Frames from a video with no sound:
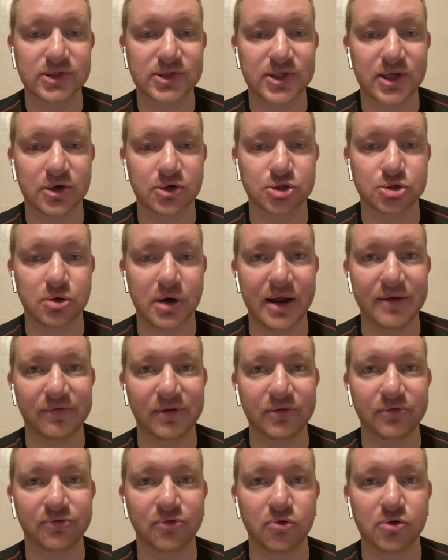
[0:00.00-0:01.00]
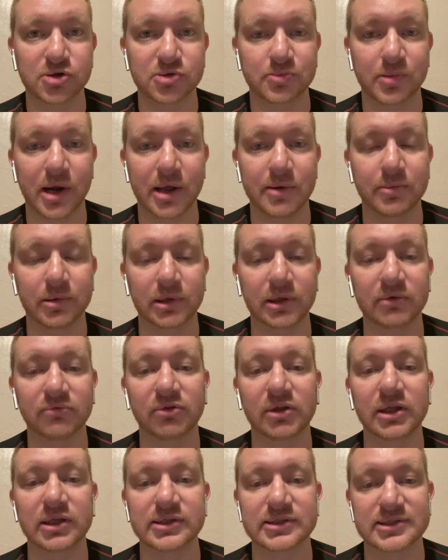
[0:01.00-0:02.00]
their driving force, but I believe
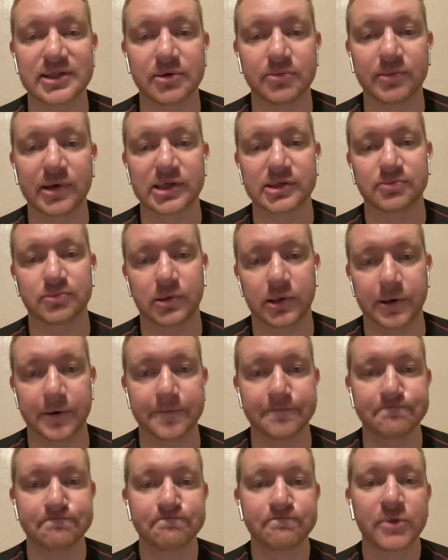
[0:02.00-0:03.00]
he is their best player.